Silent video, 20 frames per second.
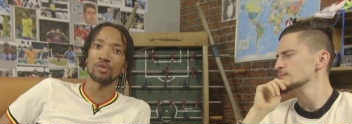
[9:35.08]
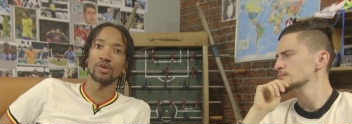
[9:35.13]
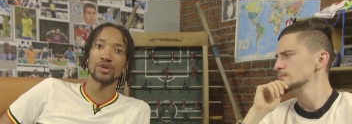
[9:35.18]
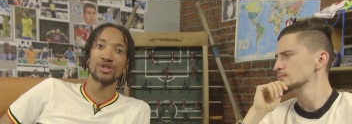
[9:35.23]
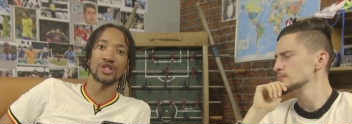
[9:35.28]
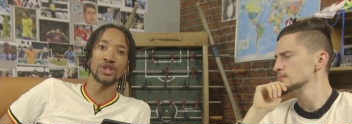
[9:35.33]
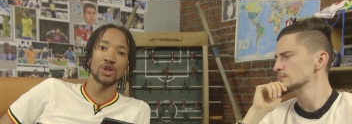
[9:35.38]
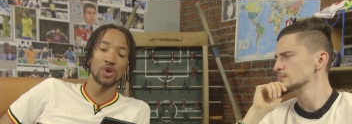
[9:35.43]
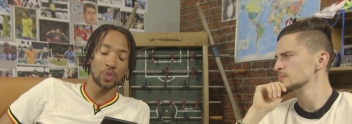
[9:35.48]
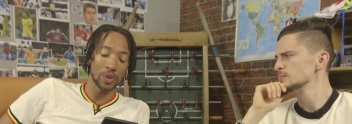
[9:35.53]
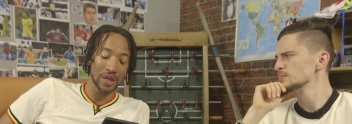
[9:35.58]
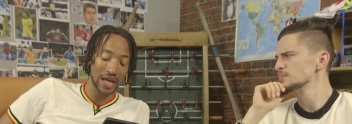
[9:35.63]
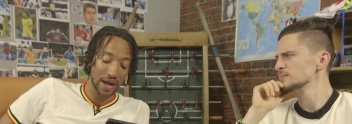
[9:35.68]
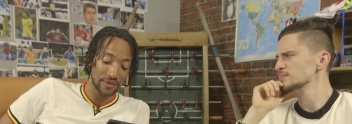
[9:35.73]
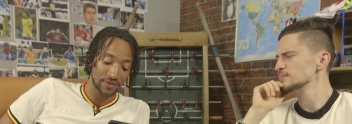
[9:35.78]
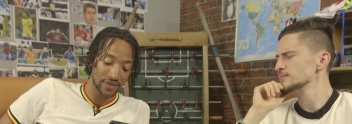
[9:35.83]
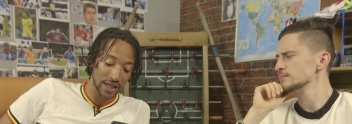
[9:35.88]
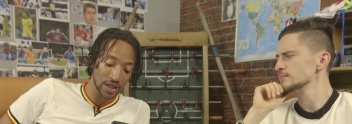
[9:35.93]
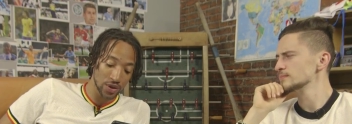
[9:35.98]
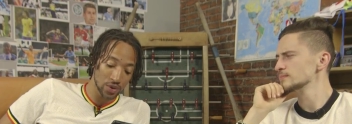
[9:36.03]
Speaker 1: Brazil, we
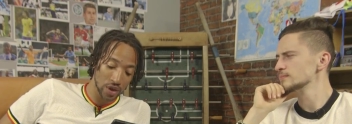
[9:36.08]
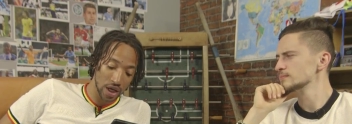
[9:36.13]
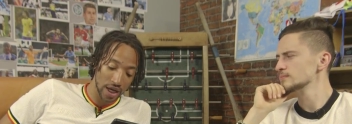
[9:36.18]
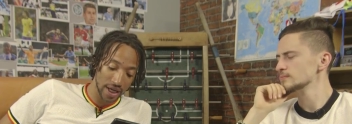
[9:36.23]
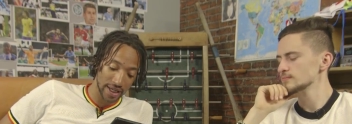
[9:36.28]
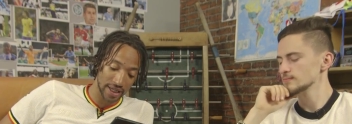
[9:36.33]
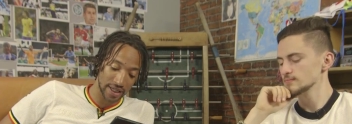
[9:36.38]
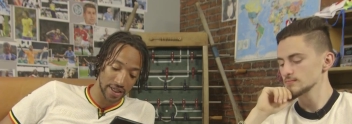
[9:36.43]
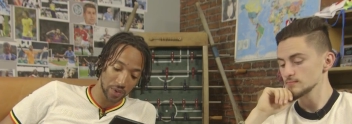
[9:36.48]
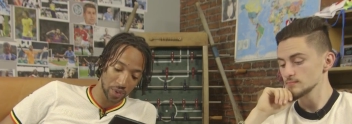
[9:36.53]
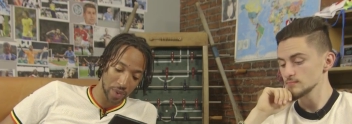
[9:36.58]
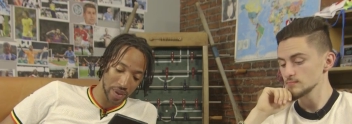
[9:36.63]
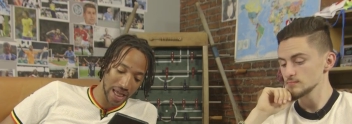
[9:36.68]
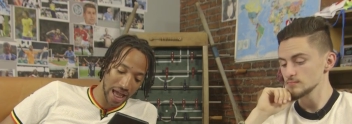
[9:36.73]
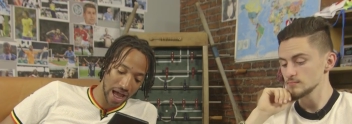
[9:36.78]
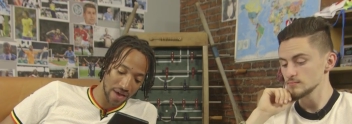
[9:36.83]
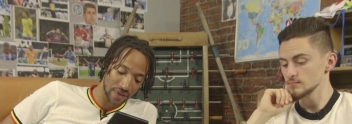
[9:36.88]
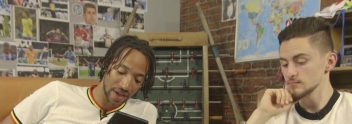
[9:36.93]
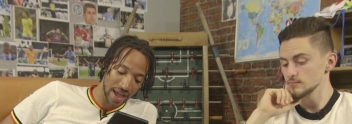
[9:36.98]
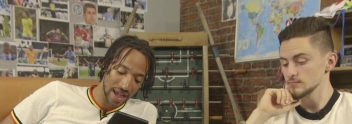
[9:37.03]
have Daniel Carton,
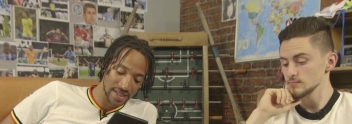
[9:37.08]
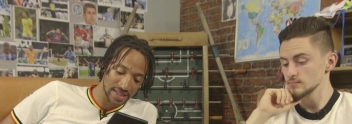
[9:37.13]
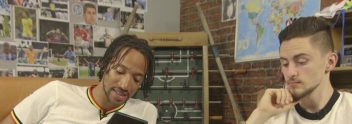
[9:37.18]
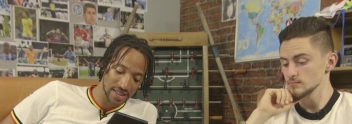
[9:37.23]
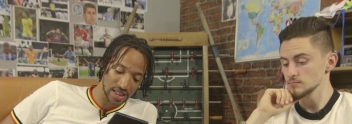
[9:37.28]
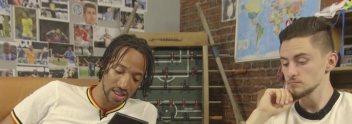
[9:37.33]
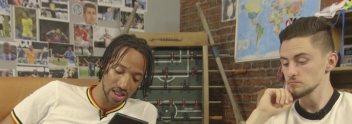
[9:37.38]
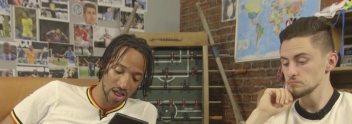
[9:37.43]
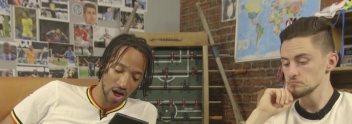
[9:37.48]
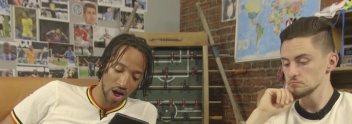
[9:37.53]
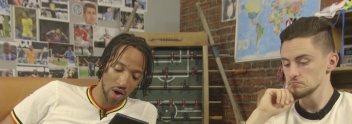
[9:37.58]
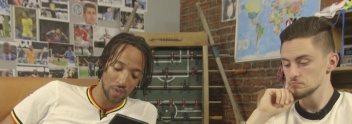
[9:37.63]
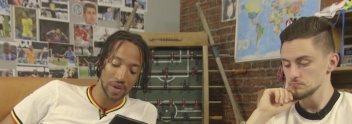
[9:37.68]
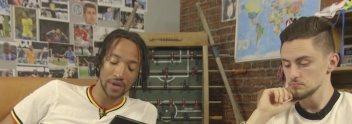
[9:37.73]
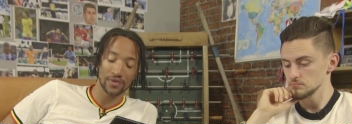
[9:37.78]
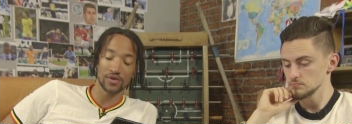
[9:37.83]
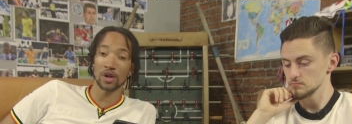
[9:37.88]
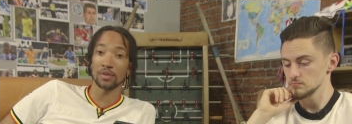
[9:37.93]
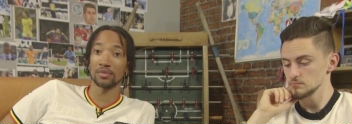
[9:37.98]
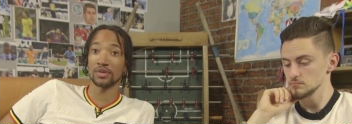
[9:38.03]
we have S T R,
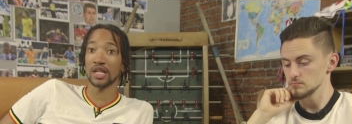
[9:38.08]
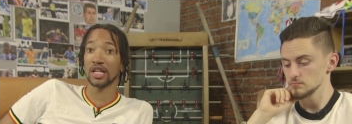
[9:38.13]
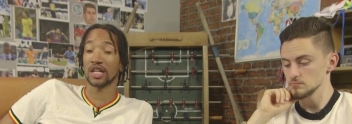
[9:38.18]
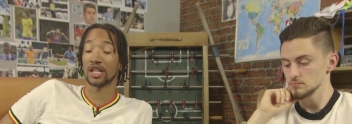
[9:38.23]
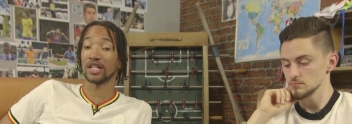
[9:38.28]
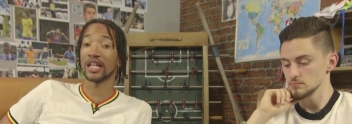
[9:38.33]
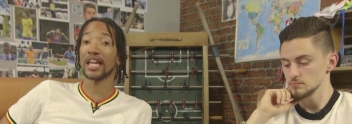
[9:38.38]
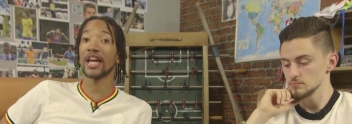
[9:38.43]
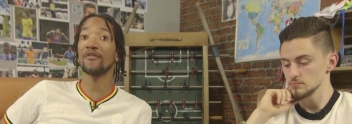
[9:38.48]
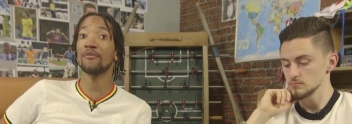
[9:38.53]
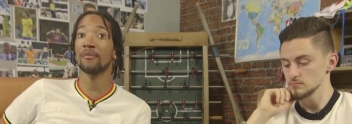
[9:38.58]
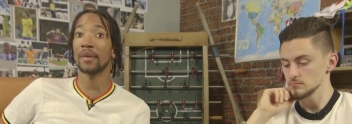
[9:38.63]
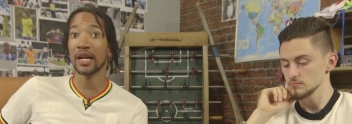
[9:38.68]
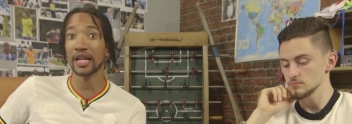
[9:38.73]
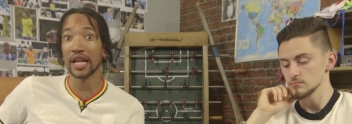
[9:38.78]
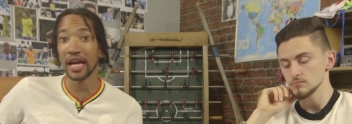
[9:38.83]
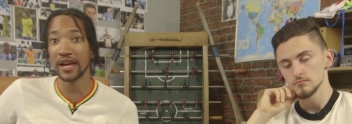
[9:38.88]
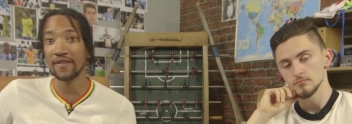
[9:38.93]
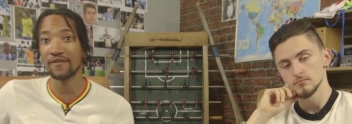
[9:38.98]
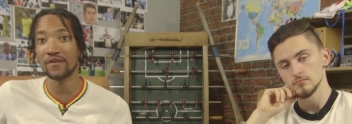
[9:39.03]
and we have Tom Deacon. They have
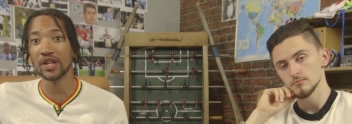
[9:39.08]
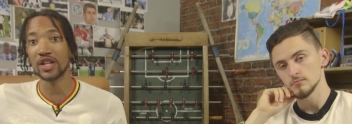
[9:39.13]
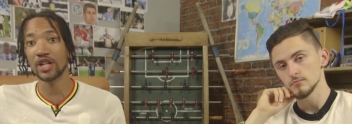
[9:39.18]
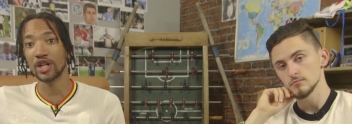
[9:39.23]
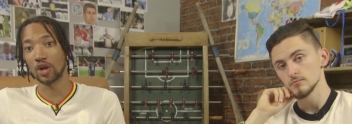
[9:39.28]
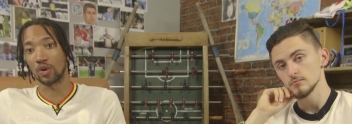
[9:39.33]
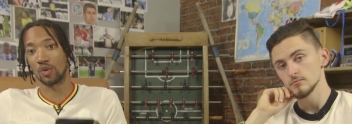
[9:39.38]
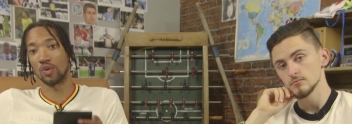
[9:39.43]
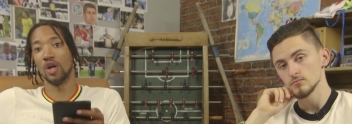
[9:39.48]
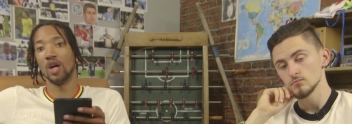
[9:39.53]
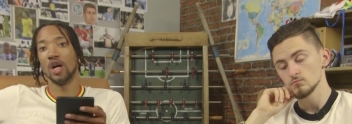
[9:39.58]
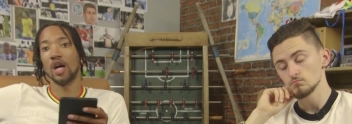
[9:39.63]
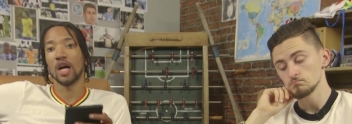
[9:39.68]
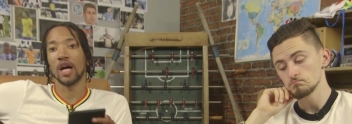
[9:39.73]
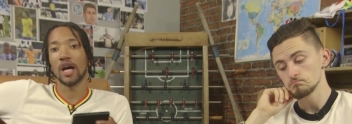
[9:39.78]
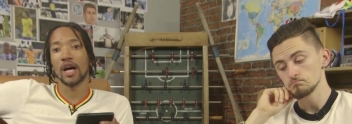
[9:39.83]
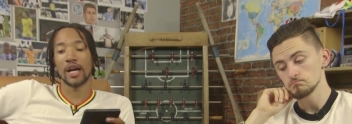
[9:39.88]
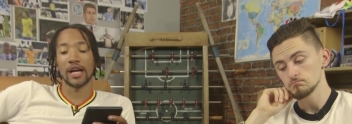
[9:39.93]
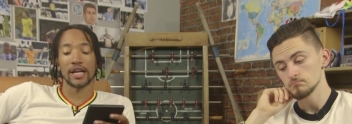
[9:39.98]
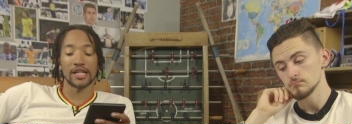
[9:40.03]
made a video.
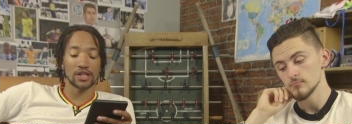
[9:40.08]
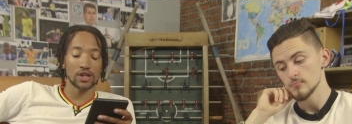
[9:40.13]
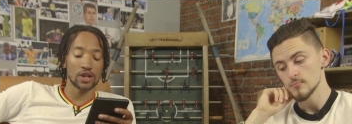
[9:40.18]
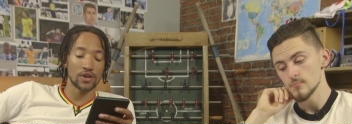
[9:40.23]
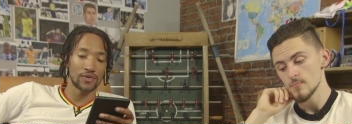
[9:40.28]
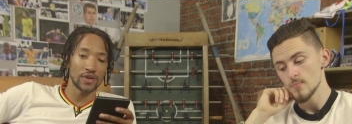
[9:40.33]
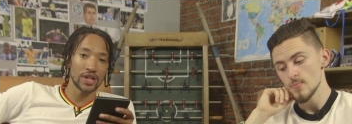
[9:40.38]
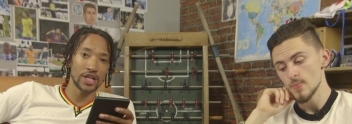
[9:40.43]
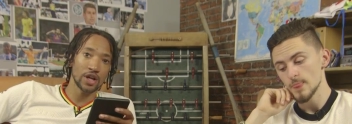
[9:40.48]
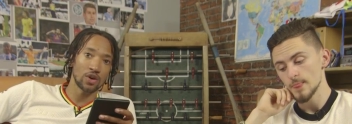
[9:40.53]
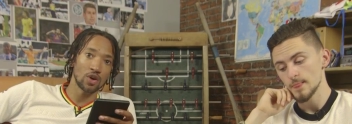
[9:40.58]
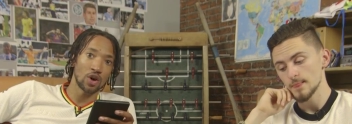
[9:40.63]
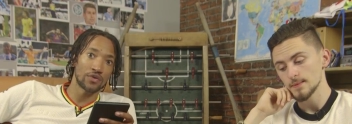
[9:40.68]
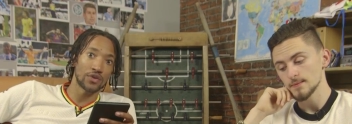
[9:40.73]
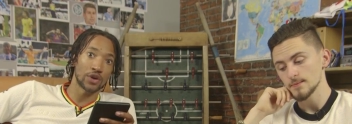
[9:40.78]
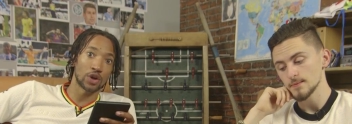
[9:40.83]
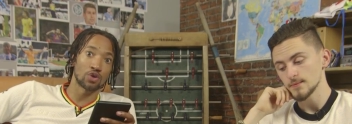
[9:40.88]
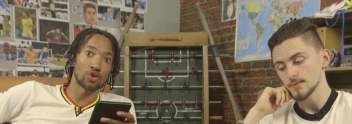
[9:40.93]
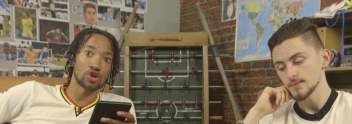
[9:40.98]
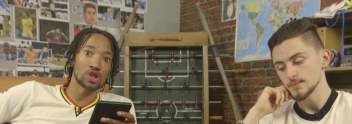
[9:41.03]
Uh, it's a video
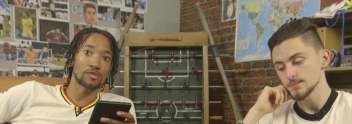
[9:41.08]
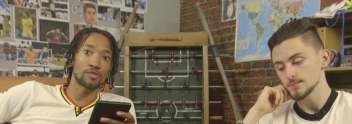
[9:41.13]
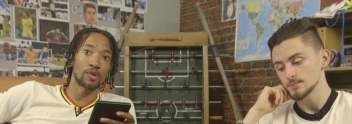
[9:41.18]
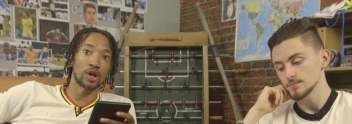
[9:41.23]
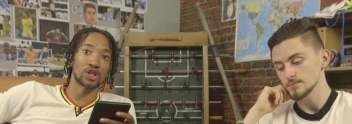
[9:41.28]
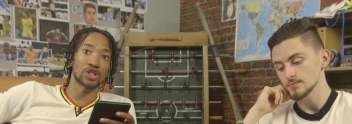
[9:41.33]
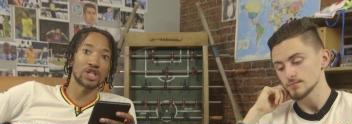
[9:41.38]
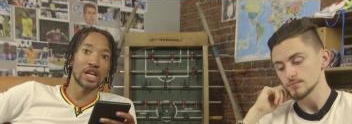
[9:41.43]
of the crossbar